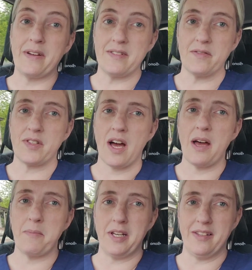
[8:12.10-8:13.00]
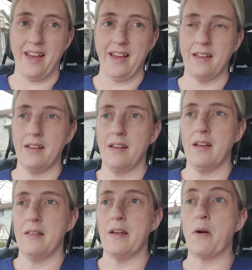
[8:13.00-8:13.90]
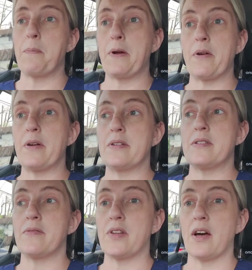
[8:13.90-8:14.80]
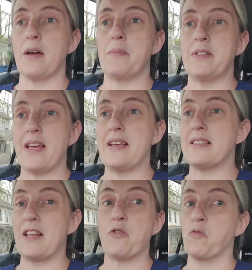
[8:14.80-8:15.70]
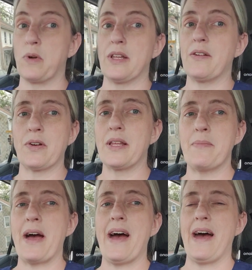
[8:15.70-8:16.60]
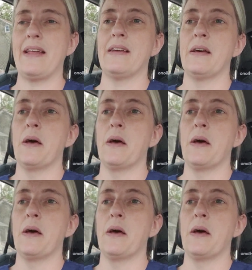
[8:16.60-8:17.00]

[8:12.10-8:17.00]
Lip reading: of time in a day. There are periods of time and days that are really, really bad.